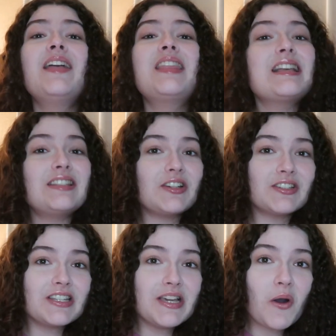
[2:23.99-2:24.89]
they
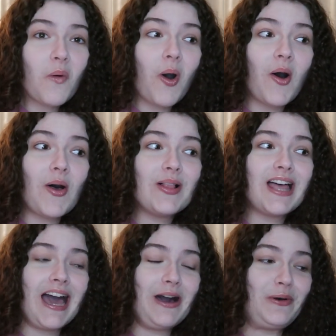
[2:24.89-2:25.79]
seriously go all
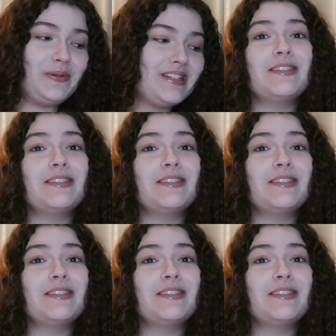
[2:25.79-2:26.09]
out.